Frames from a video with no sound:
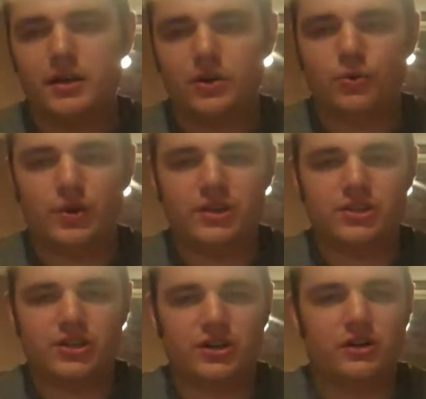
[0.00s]

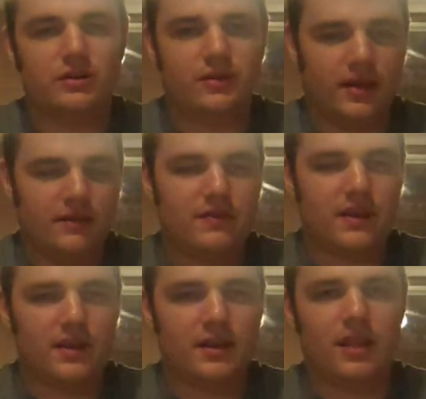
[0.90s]
creature, giving
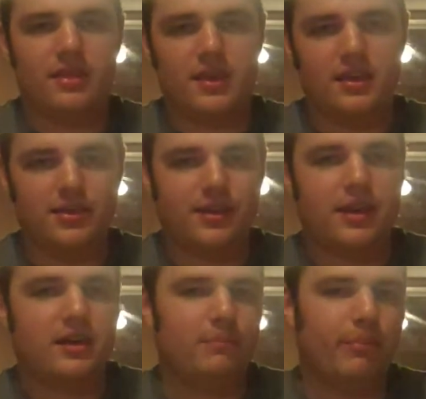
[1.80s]
it the
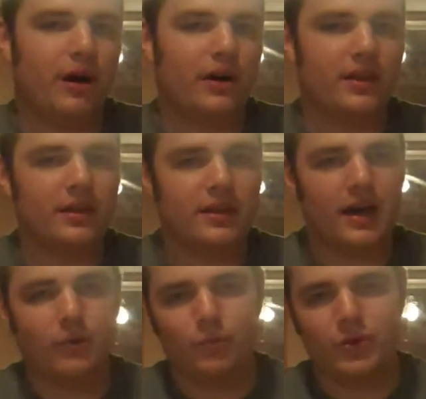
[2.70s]
thick body
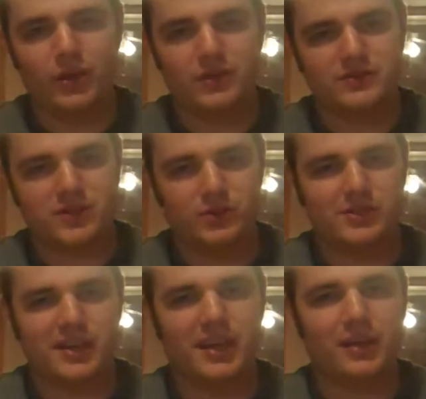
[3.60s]
that we
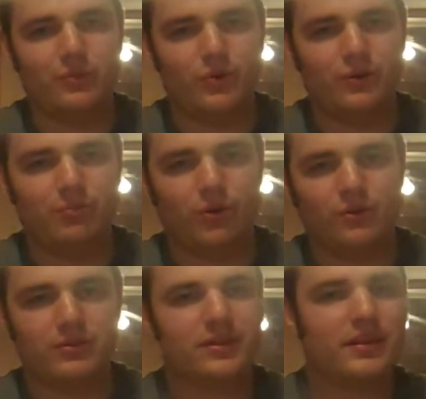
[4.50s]
associate with a
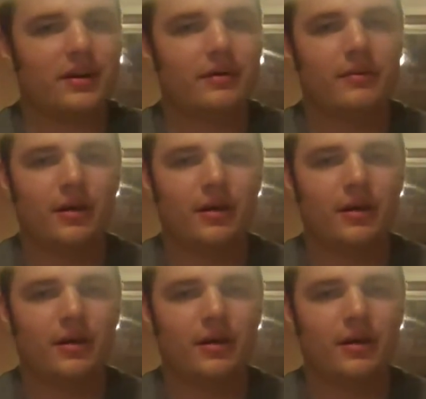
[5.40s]
porter today.